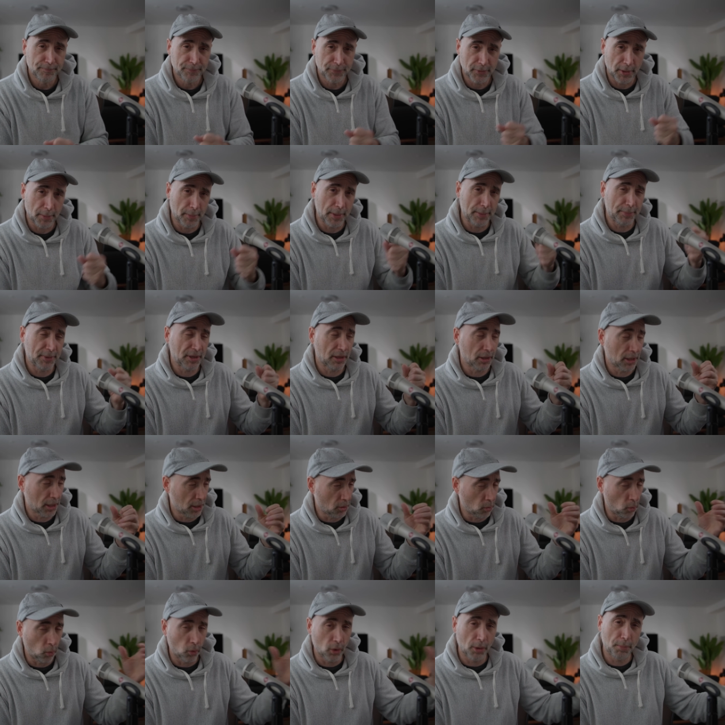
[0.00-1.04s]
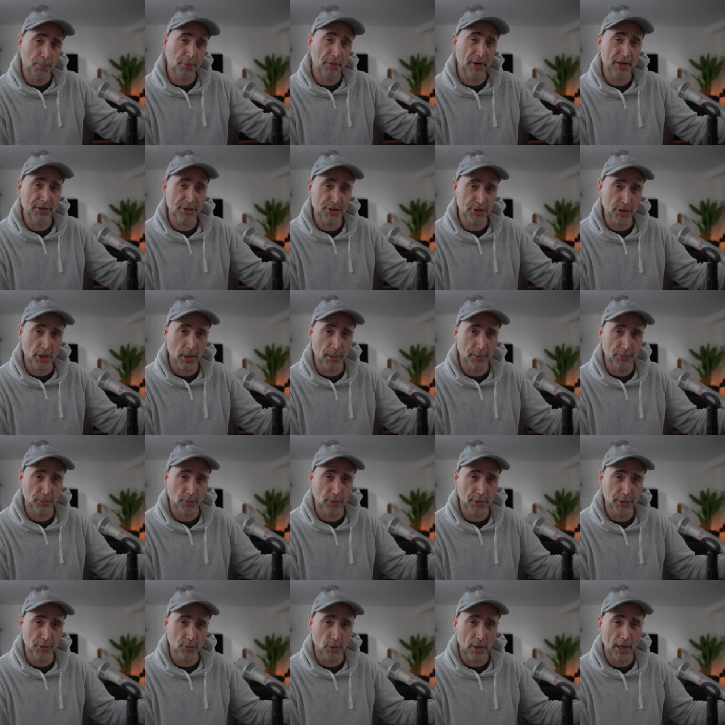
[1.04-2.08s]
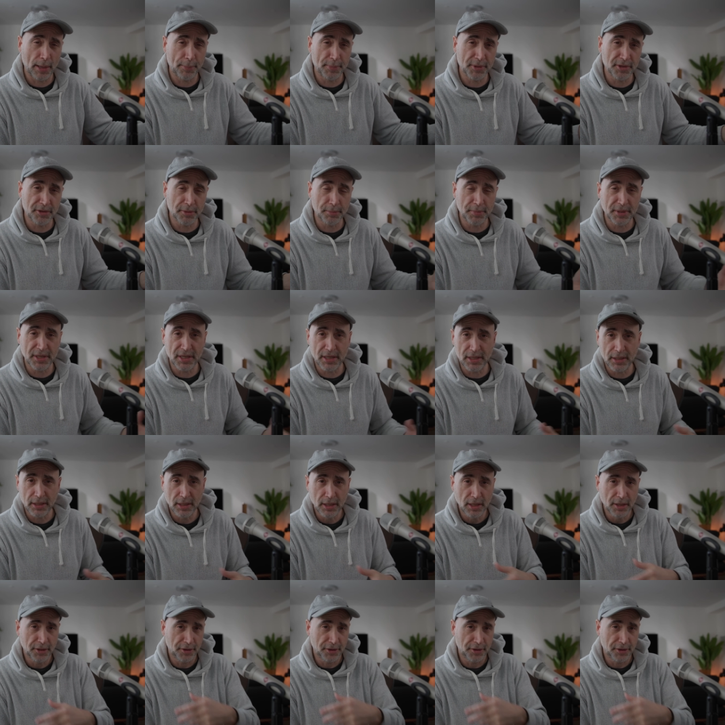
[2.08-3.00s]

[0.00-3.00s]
There may be a lot of WordPress jobs where you happen to be.